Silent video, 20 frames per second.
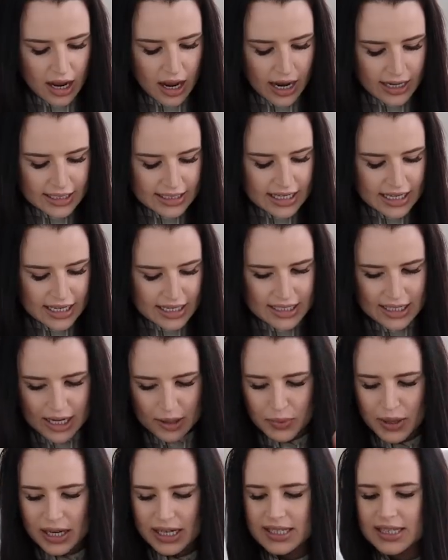I did. I
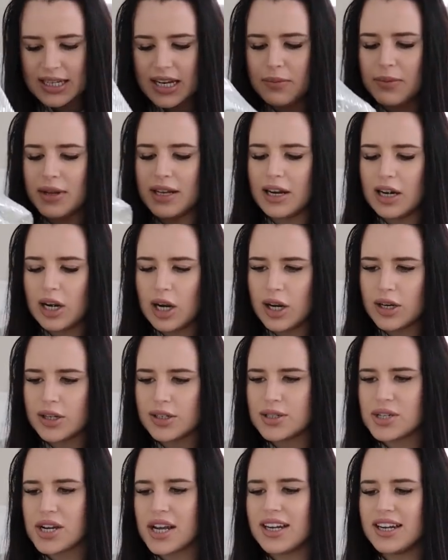picked it up in a
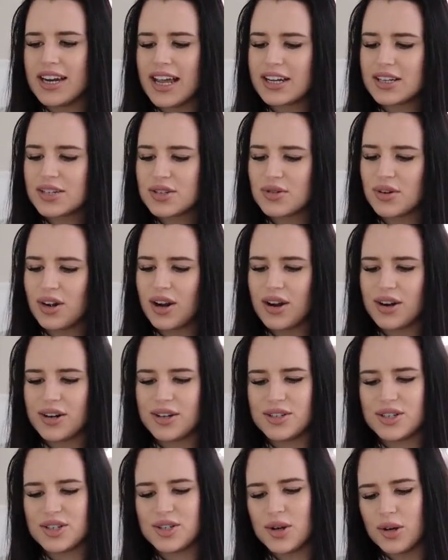large and an extra
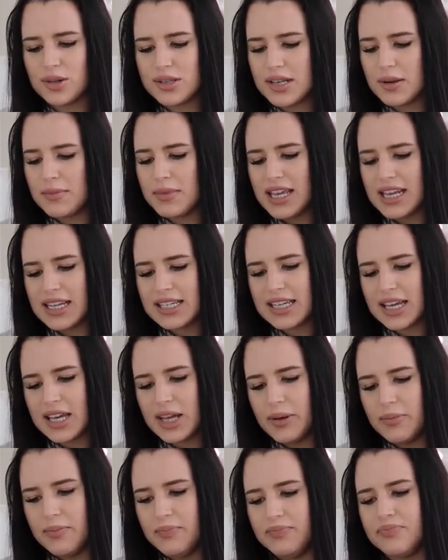large, not a
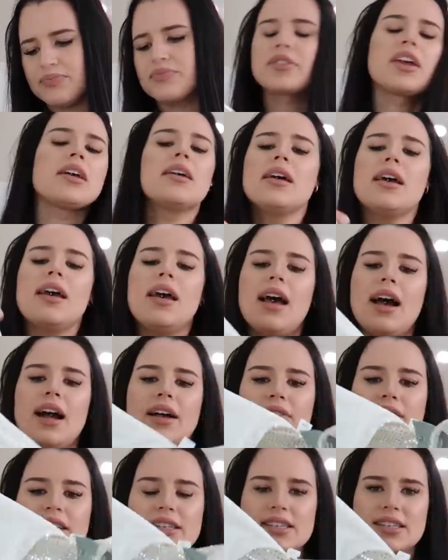medium.
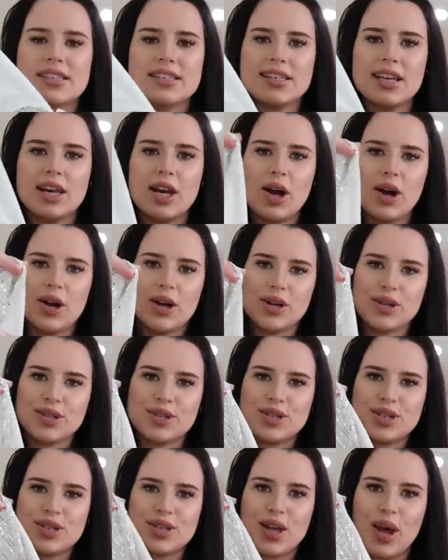And this is the
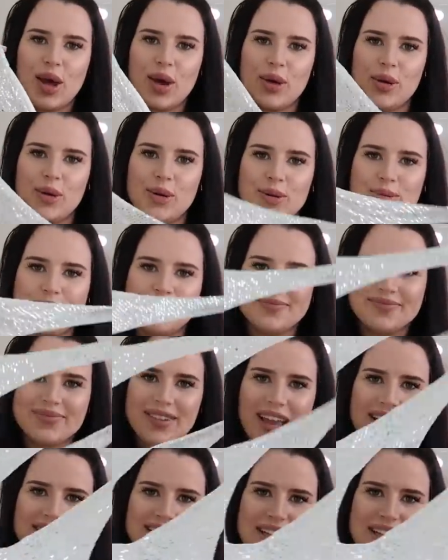large, so I